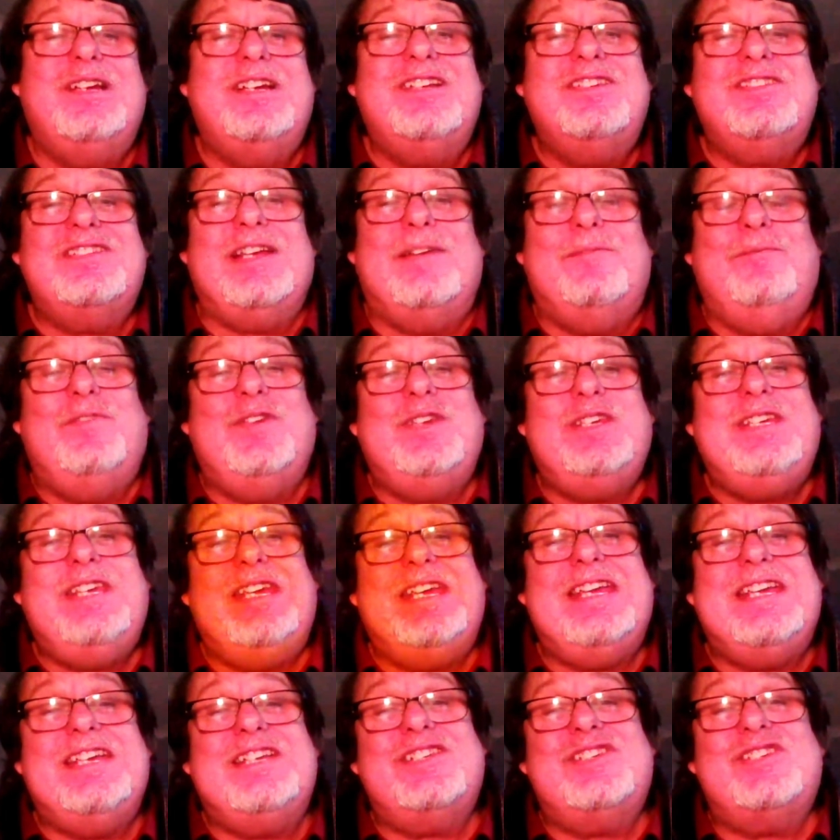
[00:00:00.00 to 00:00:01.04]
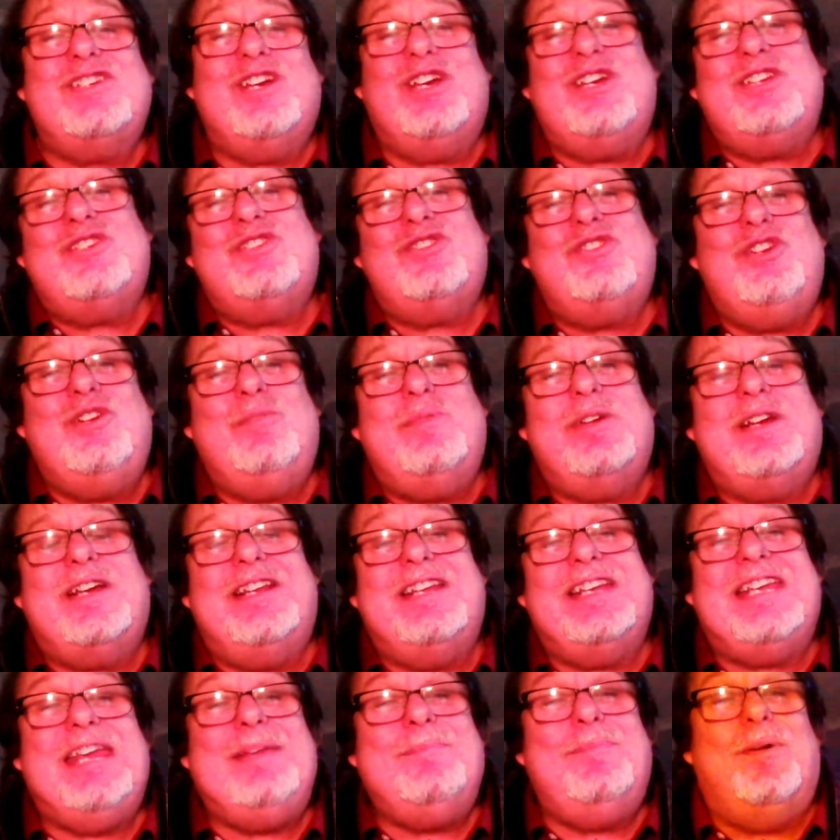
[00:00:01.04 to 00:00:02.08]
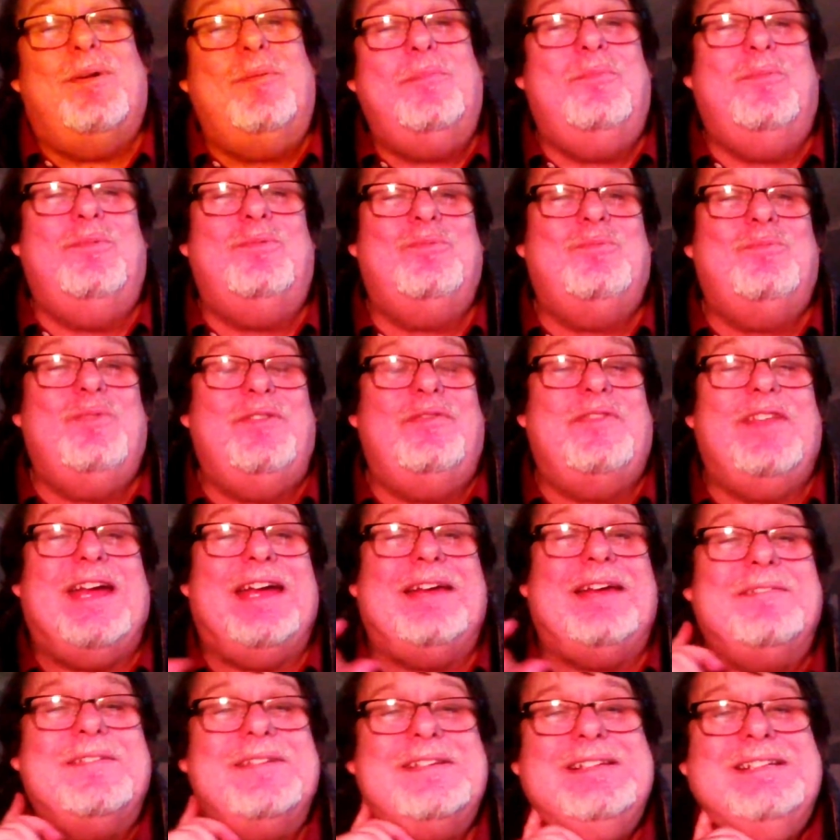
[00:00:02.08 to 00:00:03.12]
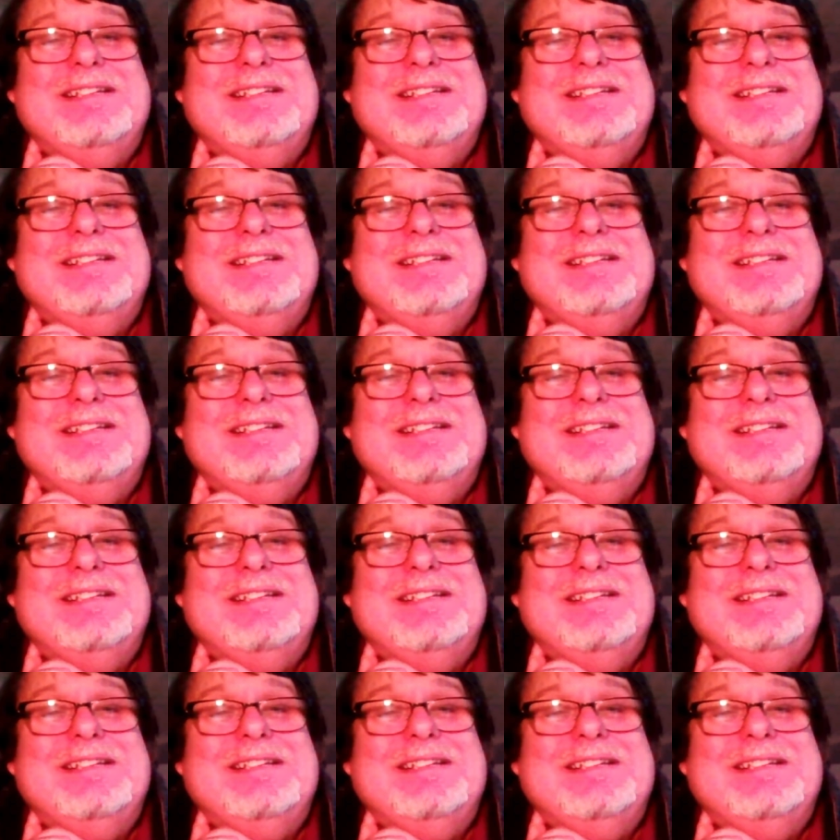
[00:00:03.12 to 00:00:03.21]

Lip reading: something years, so I assume we're going to keep on with that.